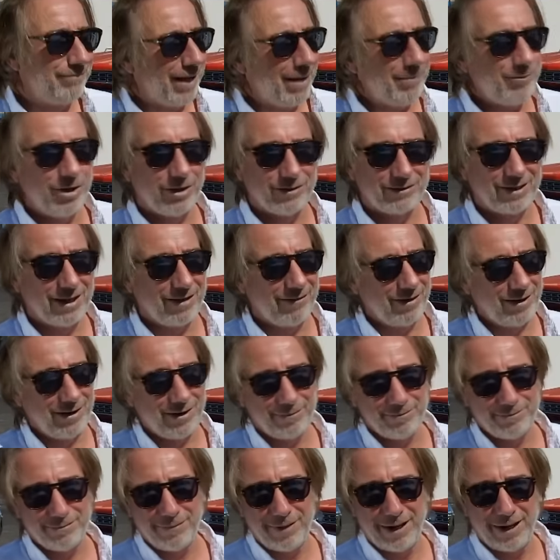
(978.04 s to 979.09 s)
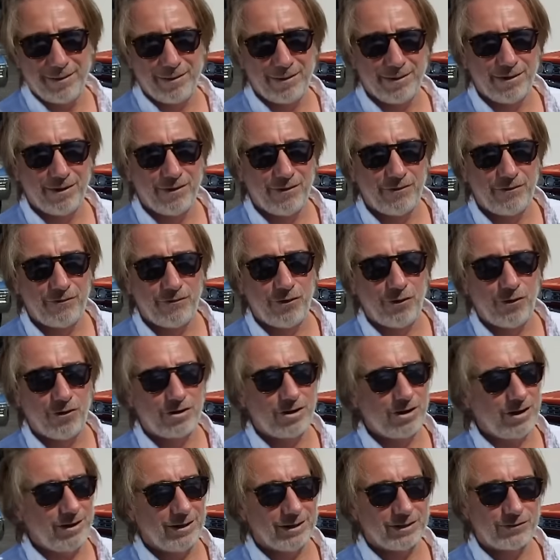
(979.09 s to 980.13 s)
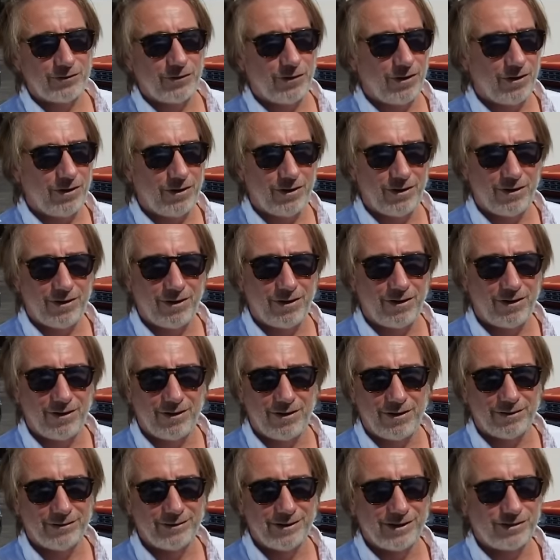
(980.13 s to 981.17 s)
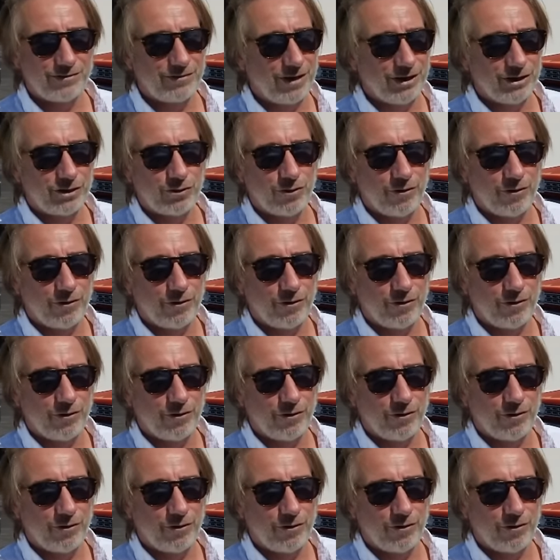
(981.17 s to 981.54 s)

I'm not giving him my four cars for this Range